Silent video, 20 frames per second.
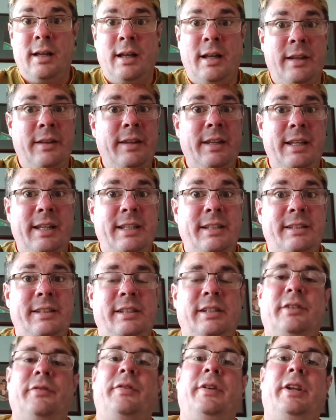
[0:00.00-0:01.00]
And this is
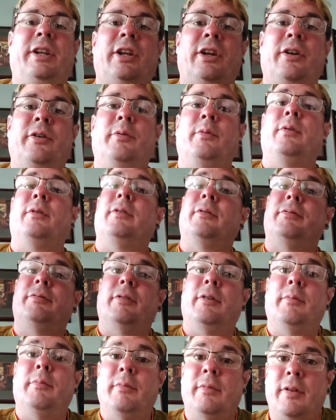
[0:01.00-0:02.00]
the video
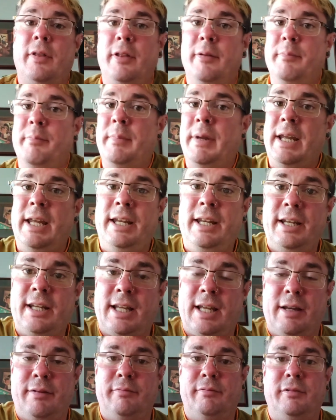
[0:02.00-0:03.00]
from the main
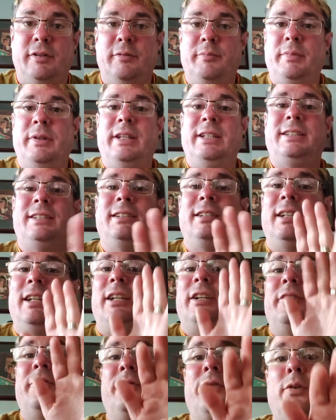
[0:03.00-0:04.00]
camera, but this is in
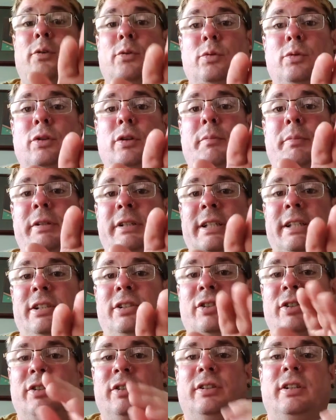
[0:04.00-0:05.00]
its folded
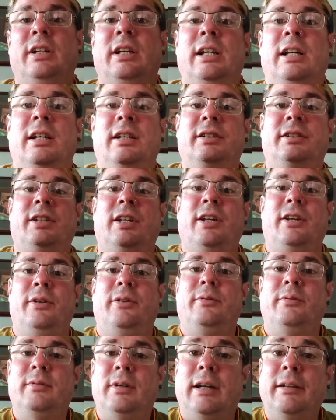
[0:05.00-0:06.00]
position.
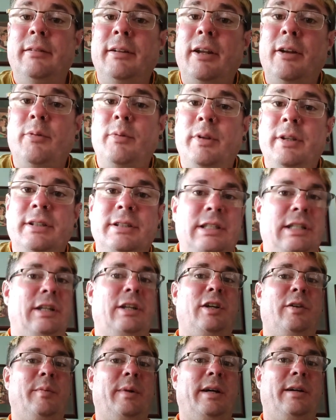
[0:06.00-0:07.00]
So I don't know what this is going to
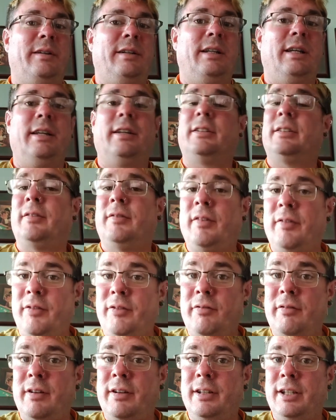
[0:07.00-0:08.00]
come out like, because I've never
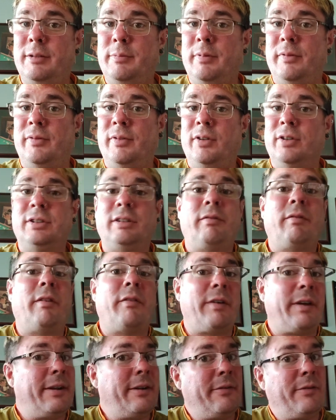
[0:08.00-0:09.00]
tried this before, because I've never
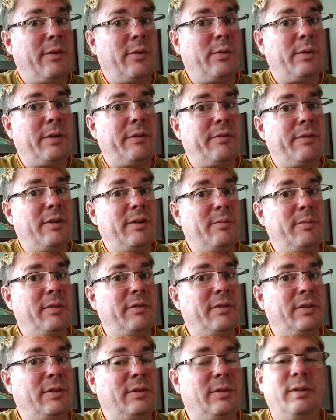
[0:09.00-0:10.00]
had a folding phone
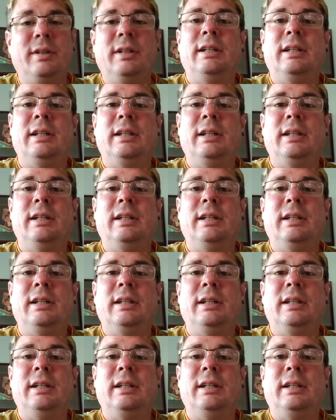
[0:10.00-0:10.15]
before.